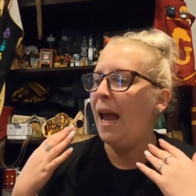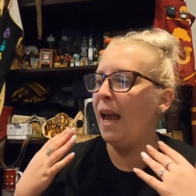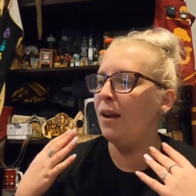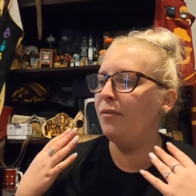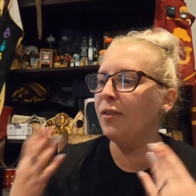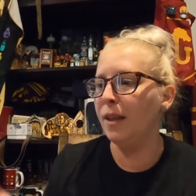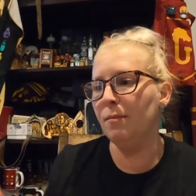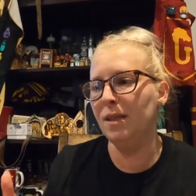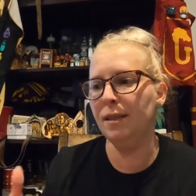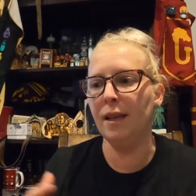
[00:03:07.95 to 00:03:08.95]
and for
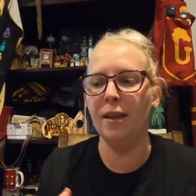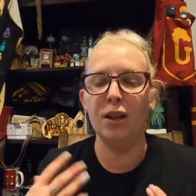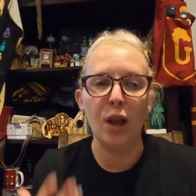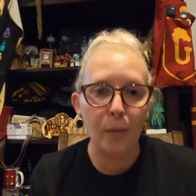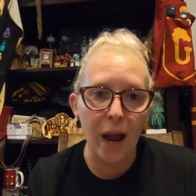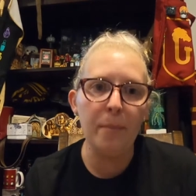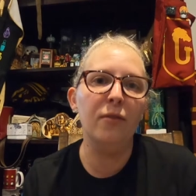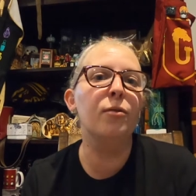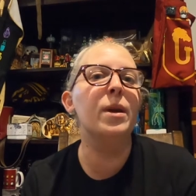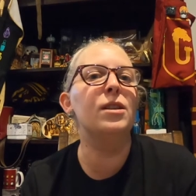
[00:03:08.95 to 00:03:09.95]
them to say that they were
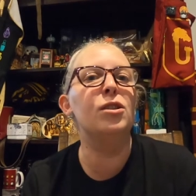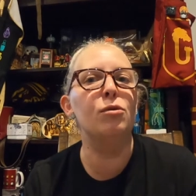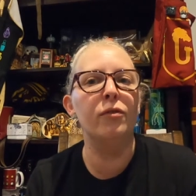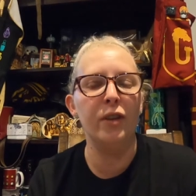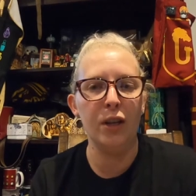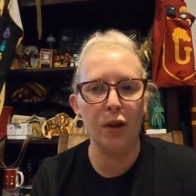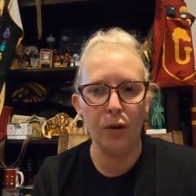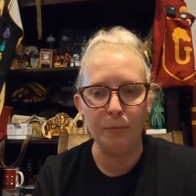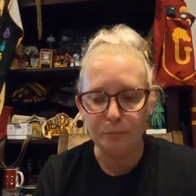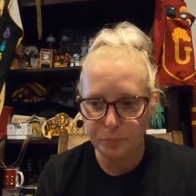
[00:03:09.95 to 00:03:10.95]
happy for me to do a
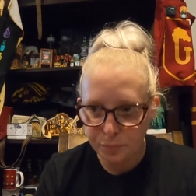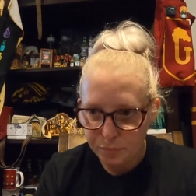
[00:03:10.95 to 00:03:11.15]
video